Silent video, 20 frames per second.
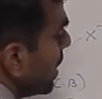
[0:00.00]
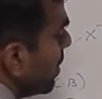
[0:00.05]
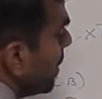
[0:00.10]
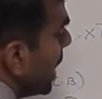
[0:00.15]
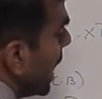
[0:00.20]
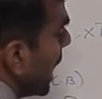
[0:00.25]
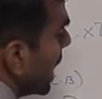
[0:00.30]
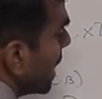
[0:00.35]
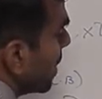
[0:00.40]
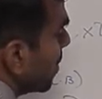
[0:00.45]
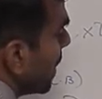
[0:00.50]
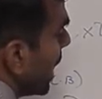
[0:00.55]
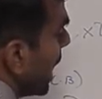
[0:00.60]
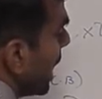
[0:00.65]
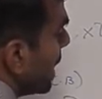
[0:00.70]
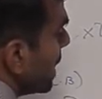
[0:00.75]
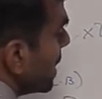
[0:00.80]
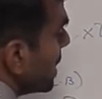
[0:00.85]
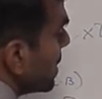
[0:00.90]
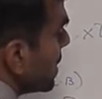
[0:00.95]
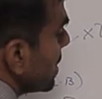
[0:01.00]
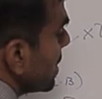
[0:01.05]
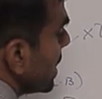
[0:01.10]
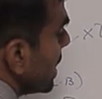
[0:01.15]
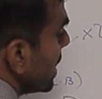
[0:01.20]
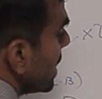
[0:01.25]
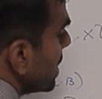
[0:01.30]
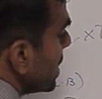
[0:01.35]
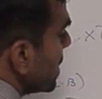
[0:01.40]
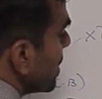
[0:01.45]
bank balance
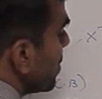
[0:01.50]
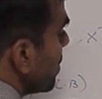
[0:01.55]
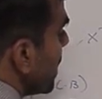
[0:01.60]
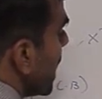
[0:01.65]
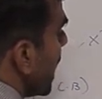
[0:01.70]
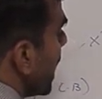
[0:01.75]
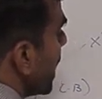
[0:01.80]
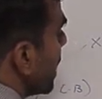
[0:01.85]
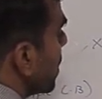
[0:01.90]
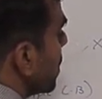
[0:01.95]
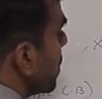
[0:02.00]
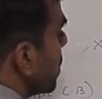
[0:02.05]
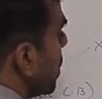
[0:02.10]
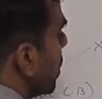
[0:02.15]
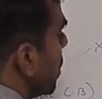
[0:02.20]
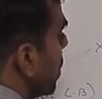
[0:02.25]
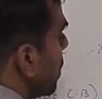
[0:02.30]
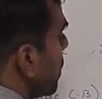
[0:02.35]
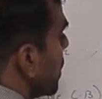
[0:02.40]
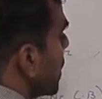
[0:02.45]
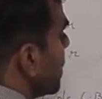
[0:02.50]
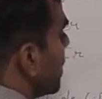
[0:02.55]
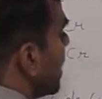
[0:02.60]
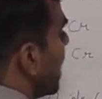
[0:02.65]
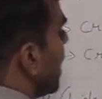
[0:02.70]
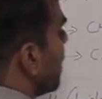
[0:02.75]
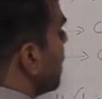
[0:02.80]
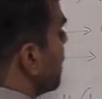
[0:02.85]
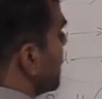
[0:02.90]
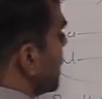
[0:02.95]
is bank
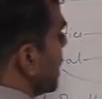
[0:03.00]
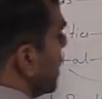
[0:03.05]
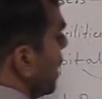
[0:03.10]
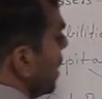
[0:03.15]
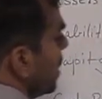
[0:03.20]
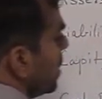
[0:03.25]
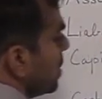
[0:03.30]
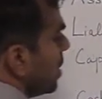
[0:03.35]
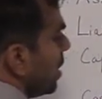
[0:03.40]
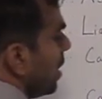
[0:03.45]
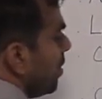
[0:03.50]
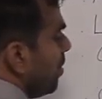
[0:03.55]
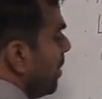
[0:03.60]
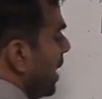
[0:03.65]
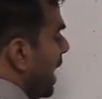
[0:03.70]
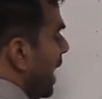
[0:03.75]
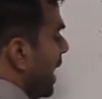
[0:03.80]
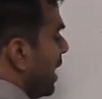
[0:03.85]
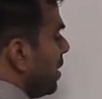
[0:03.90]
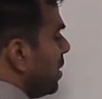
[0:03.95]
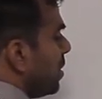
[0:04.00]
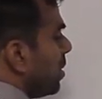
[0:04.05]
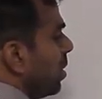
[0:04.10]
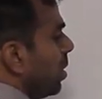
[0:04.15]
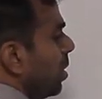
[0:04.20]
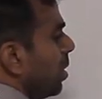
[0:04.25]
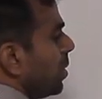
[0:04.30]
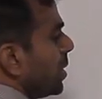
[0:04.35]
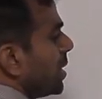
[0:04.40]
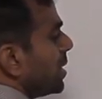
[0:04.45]
overdraft. So, a bank
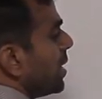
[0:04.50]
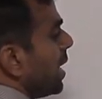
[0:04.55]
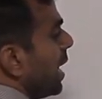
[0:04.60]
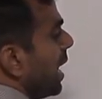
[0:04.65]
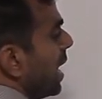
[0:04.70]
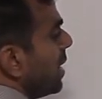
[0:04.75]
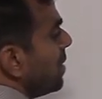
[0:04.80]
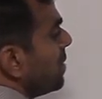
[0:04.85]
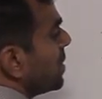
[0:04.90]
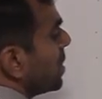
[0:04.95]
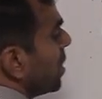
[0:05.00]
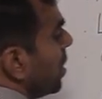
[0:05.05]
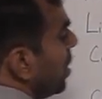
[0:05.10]
overdraft